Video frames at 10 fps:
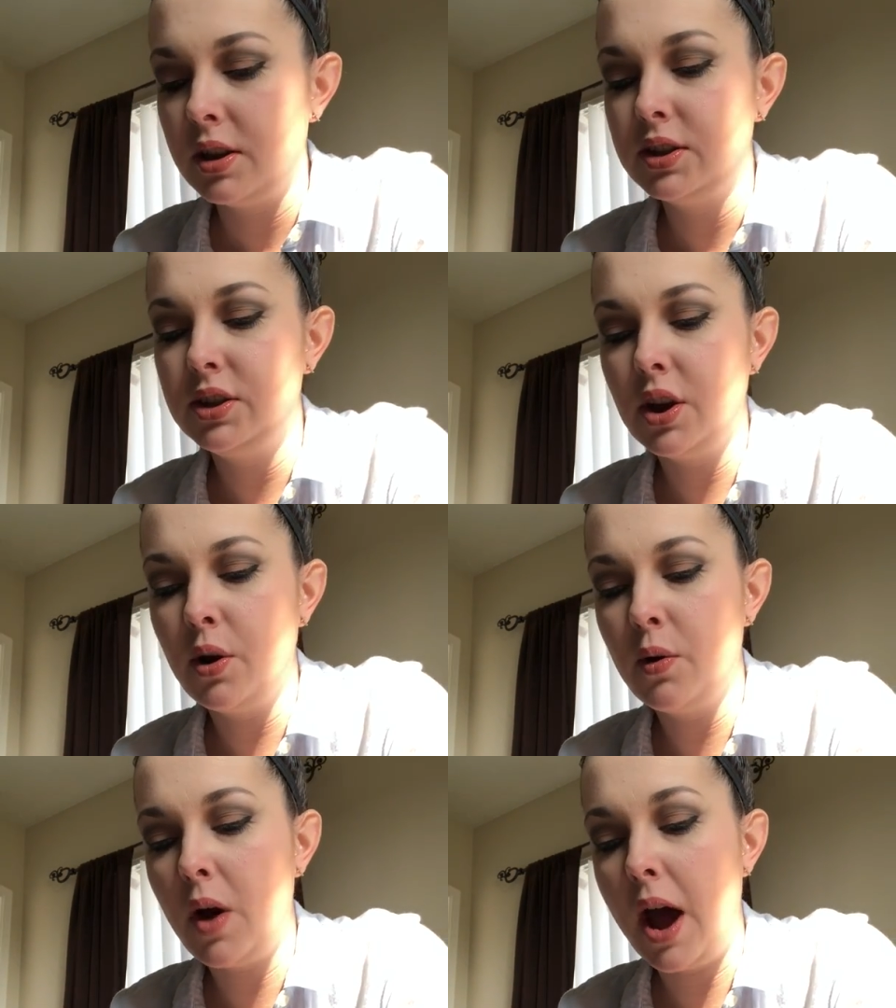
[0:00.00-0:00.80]

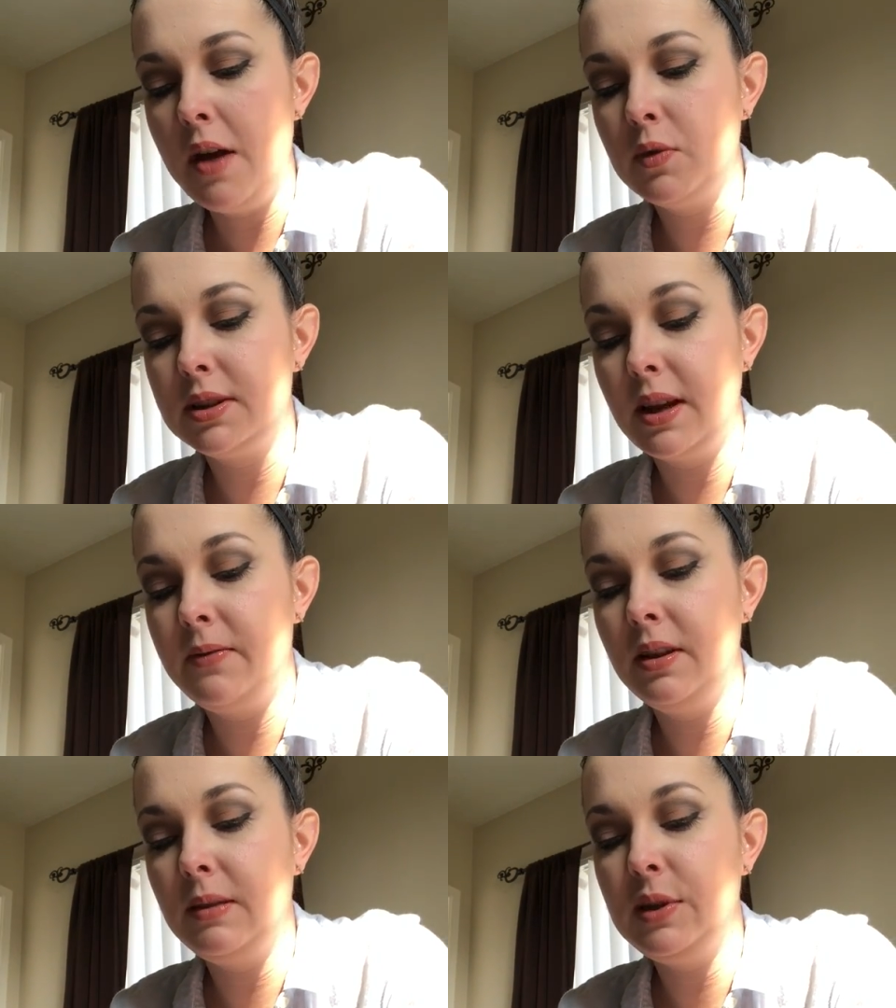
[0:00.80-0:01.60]
So I will
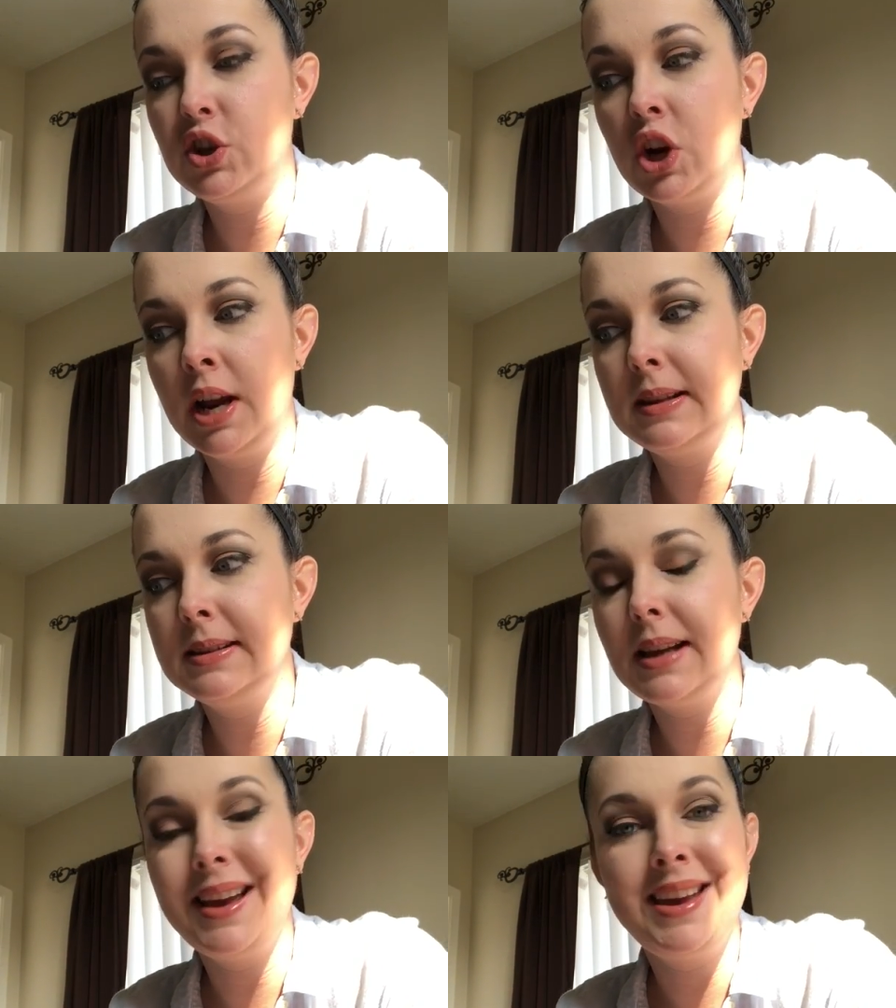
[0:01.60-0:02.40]
definitely be trying
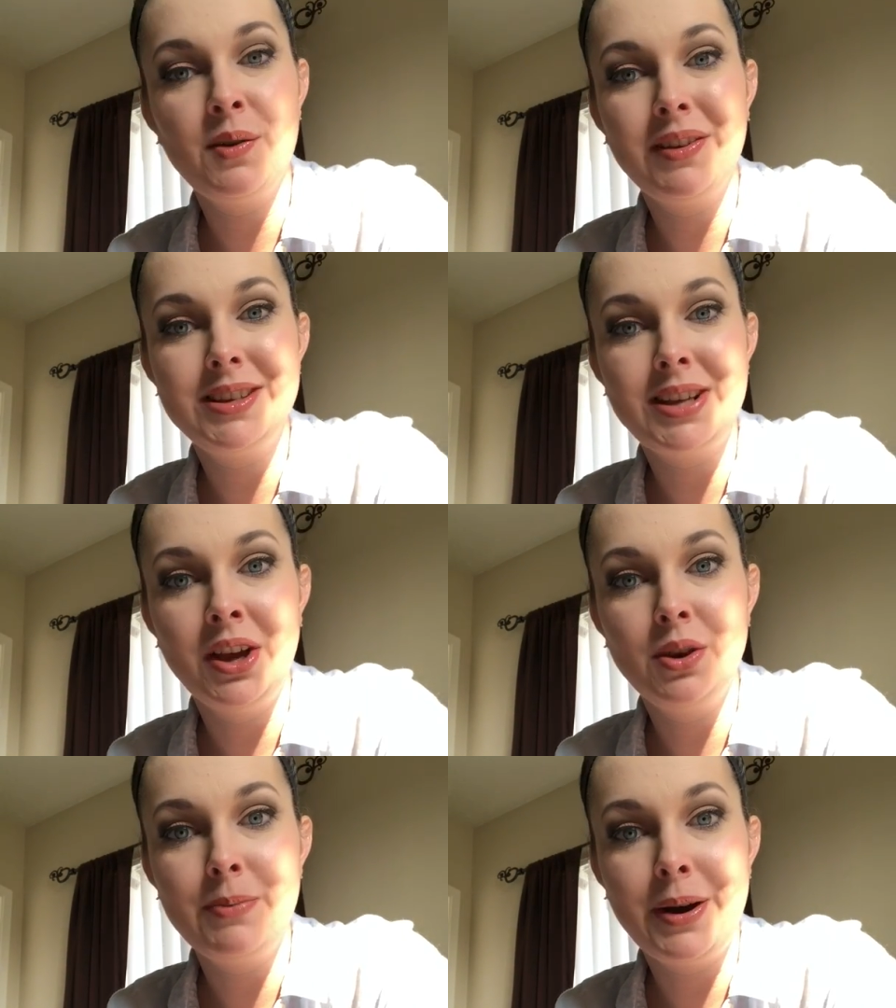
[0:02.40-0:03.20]
this. I can't really tell
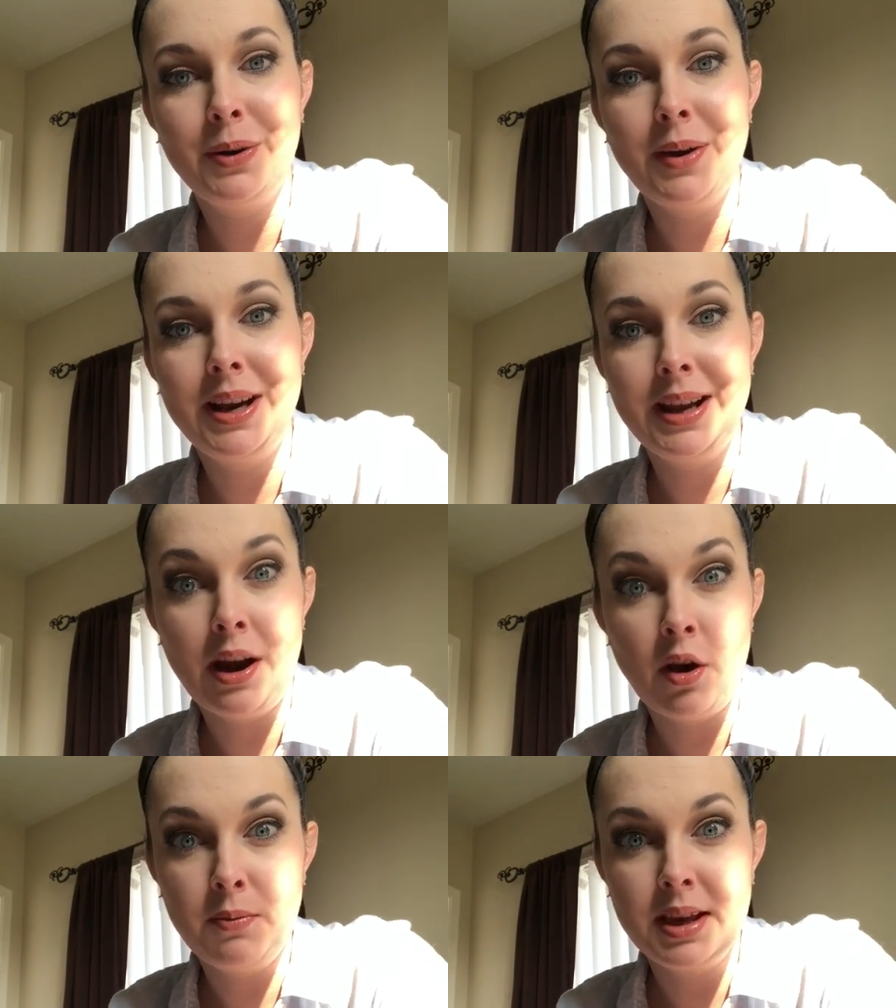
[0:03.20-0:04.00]
you about it right
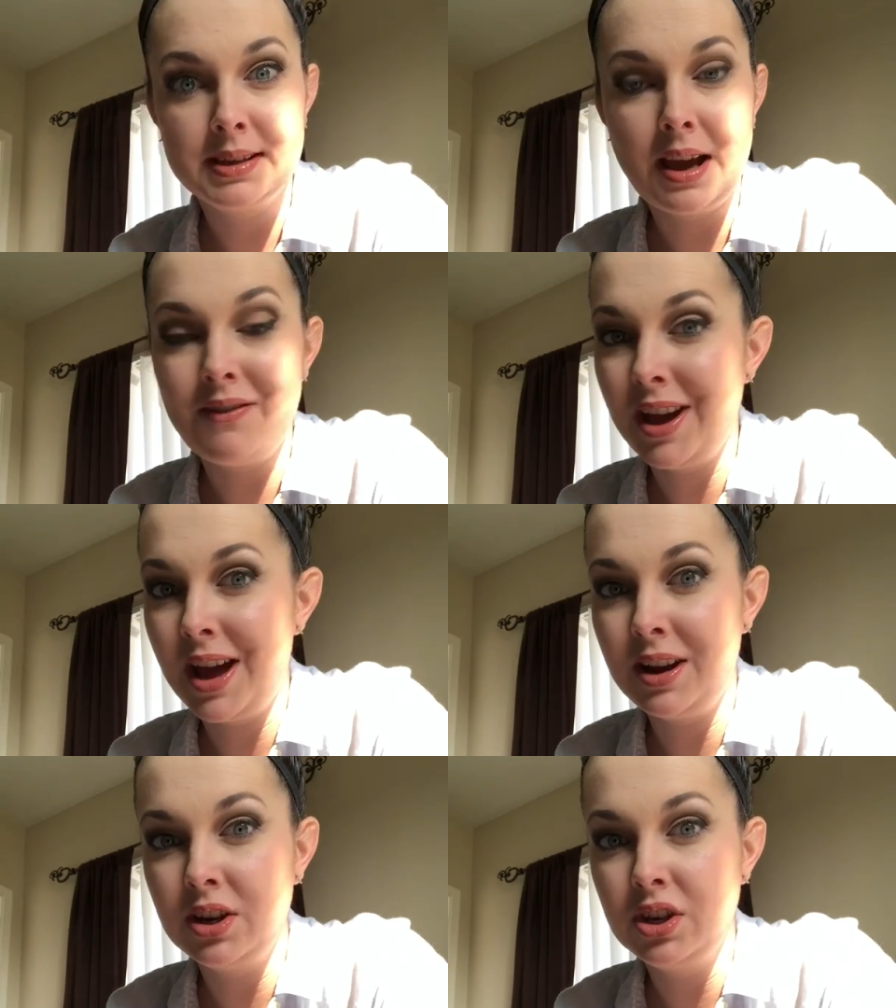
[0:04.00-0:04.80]
now because I haven't
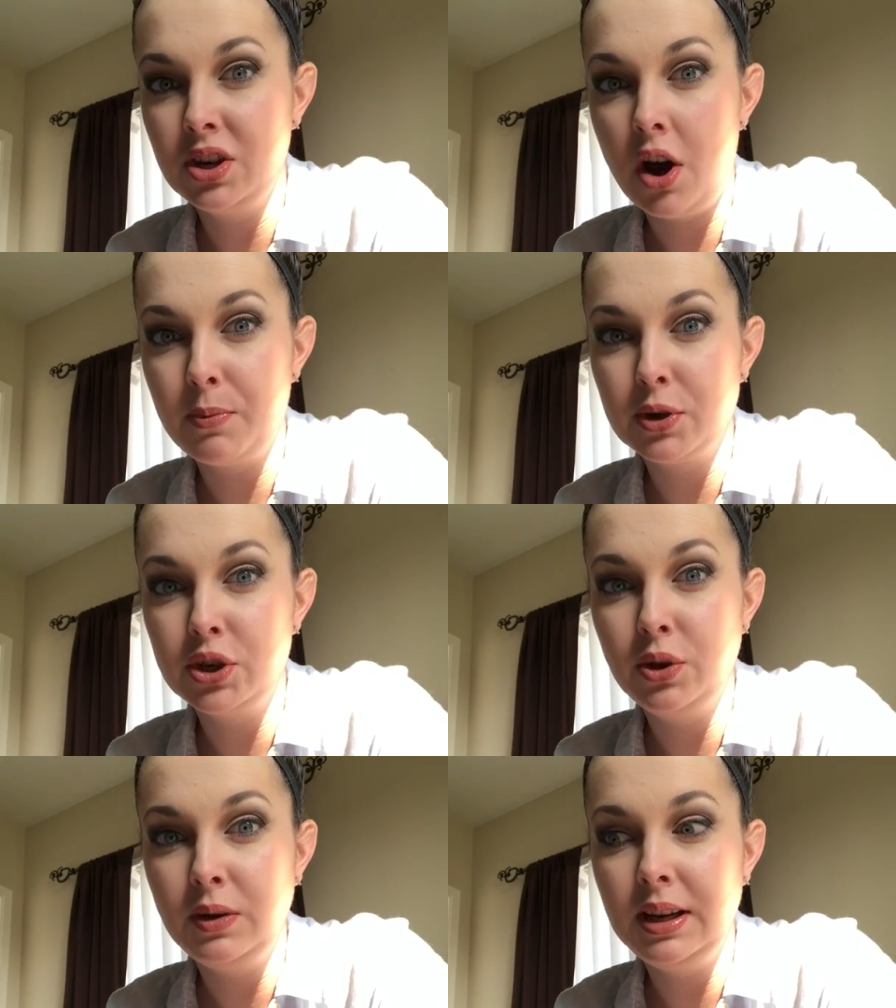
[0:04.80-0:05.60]
had an
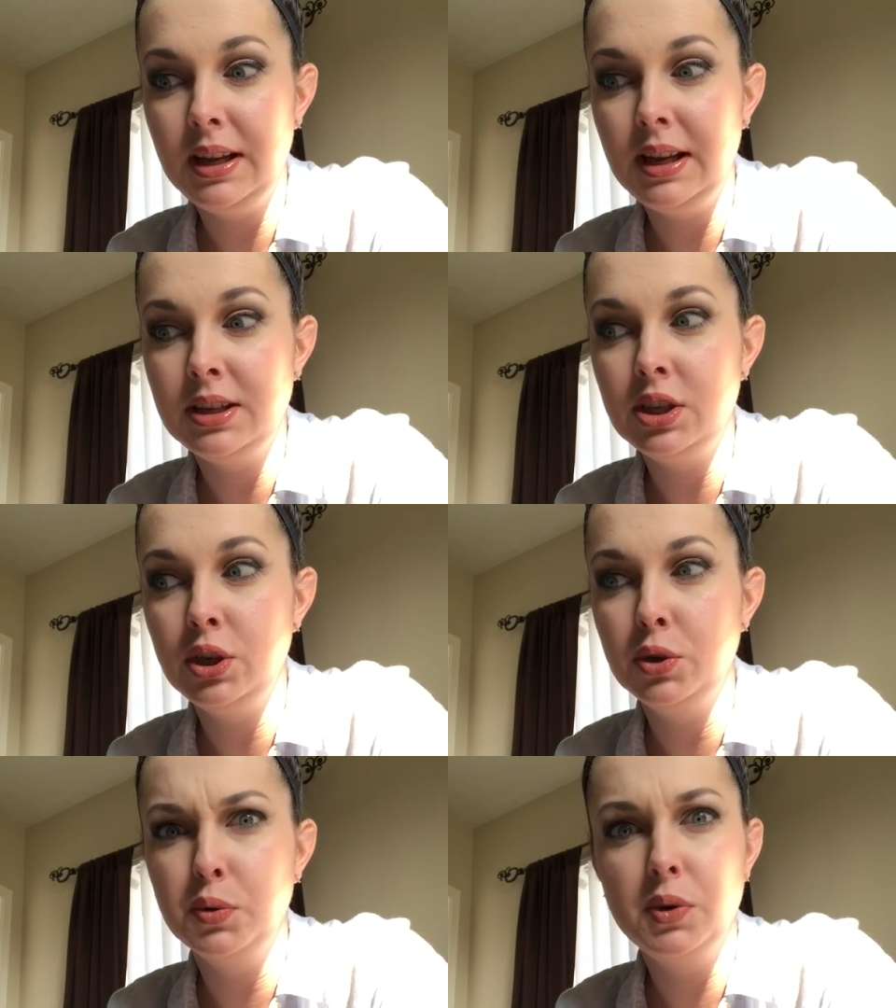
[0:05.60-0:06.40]
opportunity
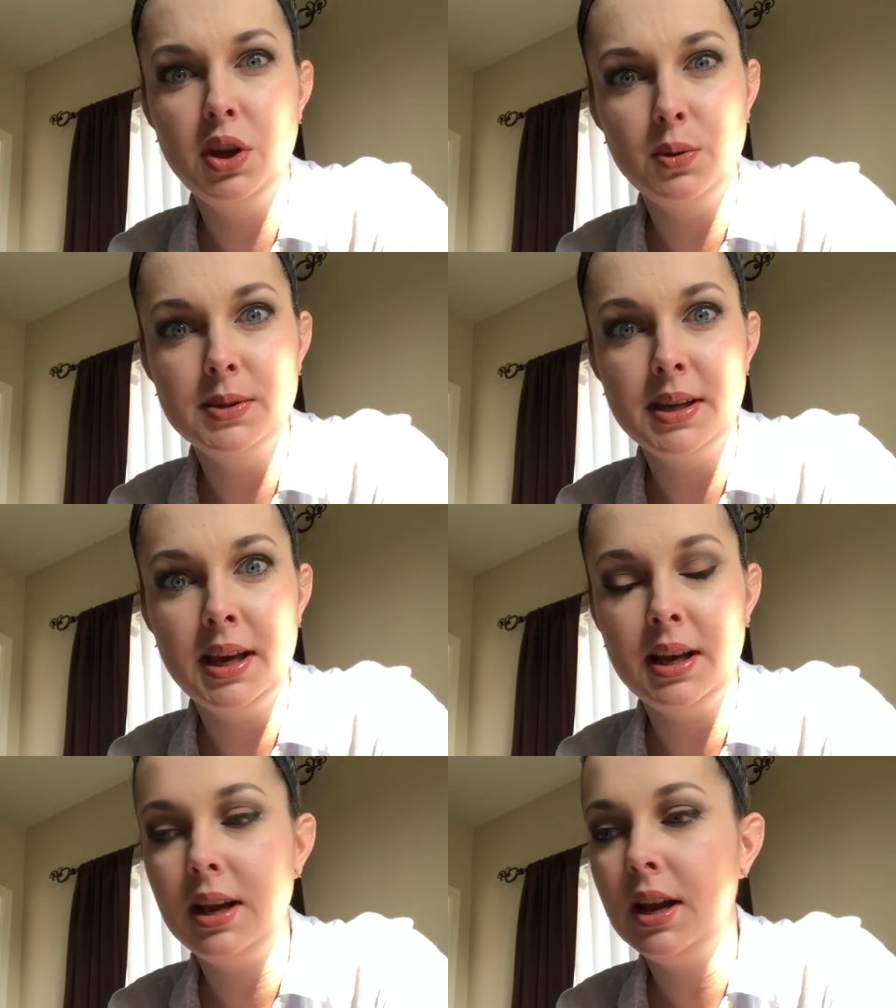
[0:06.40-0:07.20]
to use it.